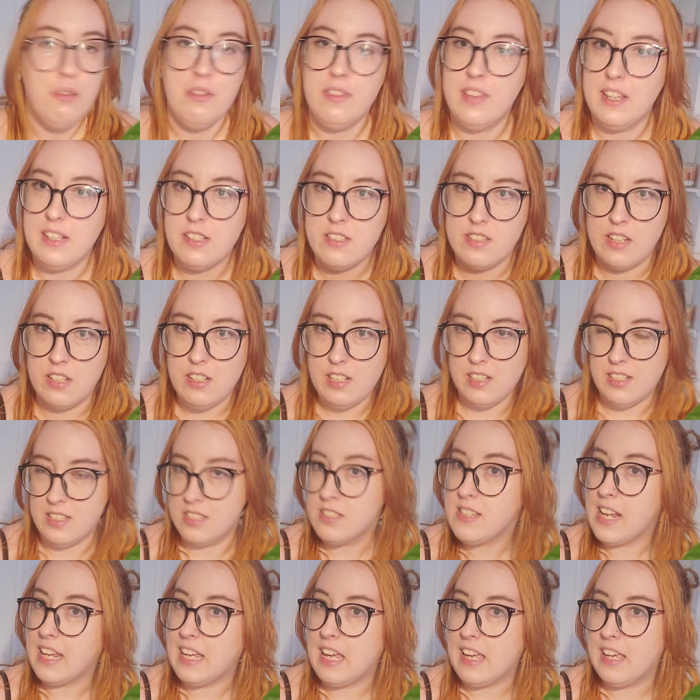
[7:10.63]
things that need to
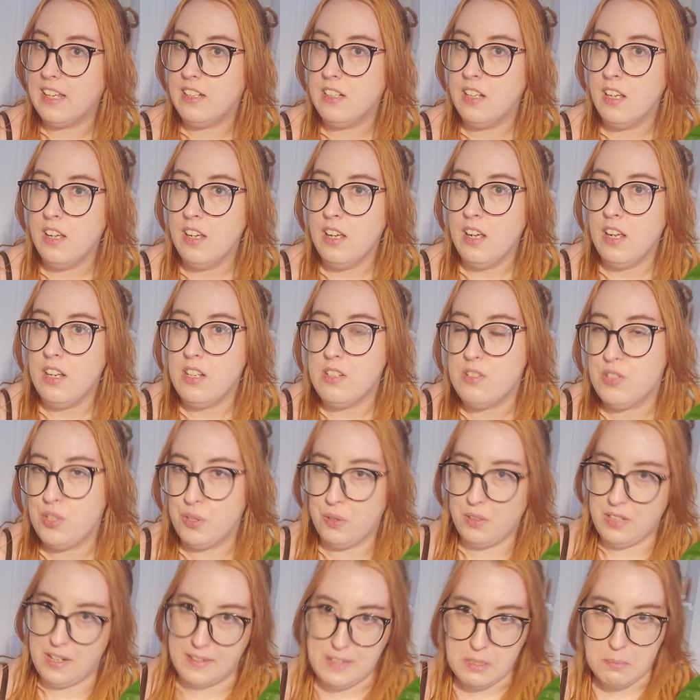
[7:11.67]
stay in
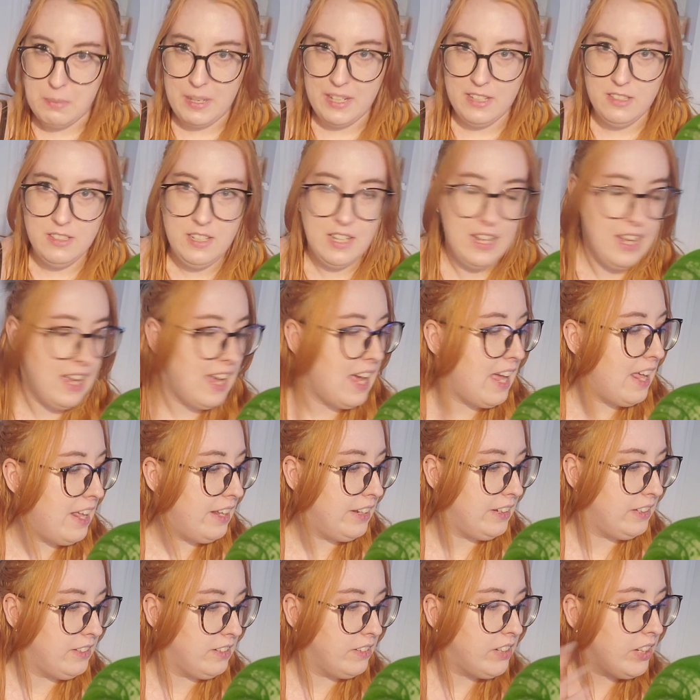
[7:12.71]
to another bin,
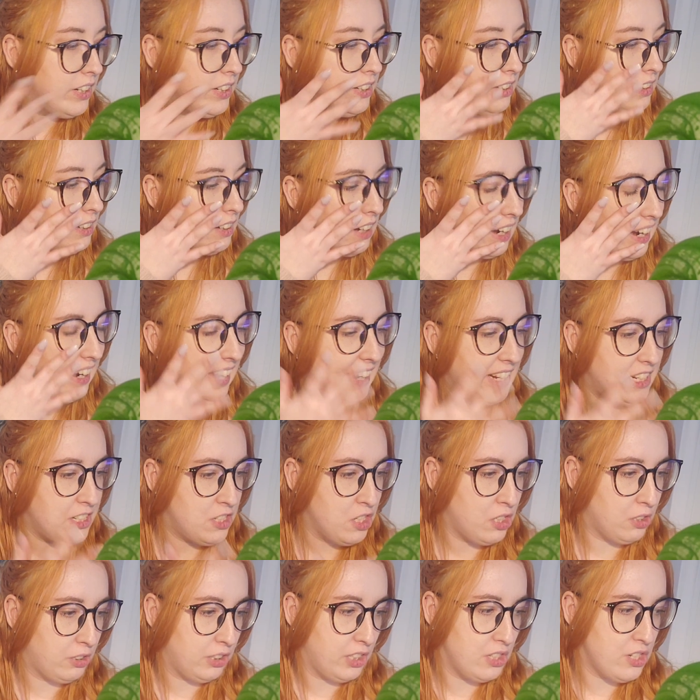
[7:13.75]
and I
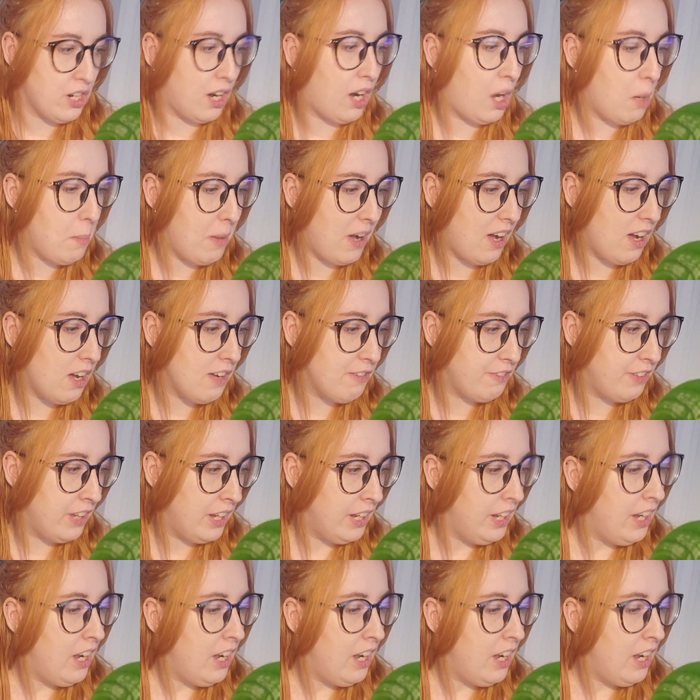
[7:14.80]
took the top off